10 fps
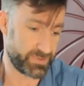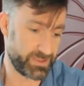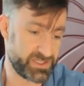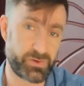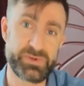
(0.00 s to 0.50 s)

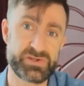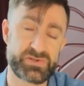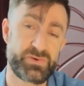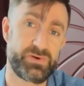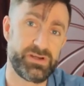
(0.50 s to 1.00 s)
He told me a
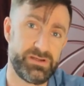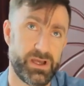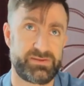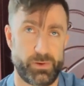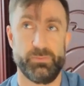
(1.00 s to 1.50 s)
story,
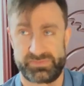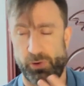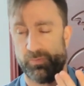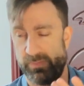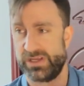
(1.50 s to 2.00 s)

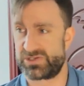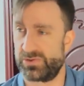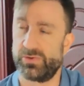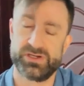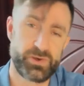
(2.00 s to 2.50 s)

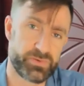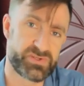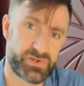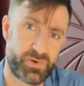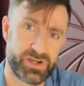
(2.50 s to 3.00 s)
told a
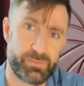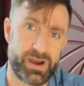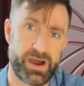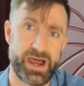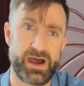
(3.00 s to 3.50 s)
story
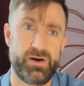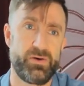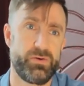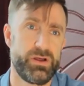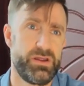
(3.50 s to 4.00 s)
about
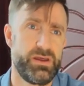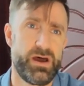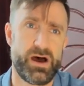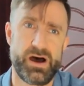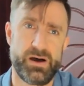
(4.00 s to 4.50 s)
how
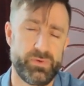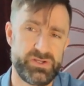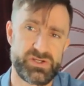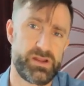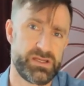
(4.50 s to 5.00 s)

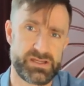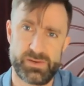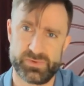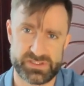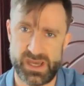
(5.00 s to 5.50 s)
when Johnny
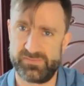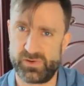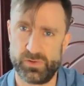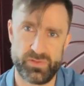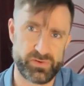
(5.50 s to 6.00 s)
Depp was kind of
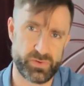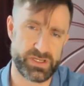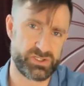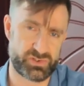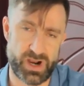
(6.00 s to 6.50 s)
going through
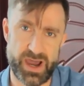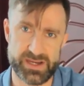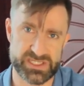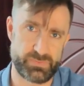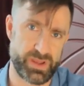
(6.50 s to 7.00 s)
a
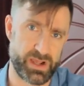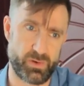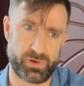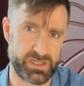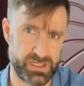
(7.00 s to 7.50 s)
dry
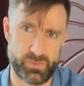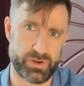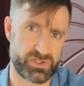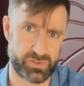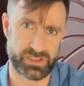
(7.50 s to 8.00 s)
spell where he didn't
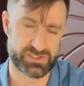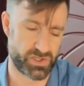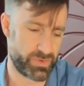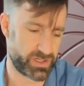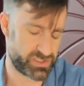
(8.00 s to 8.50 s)
want to drink
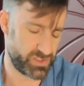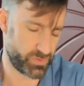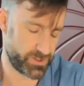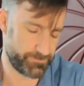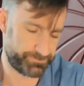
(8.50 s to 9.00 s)
so much, he
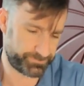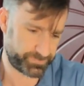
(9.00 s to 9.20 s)
would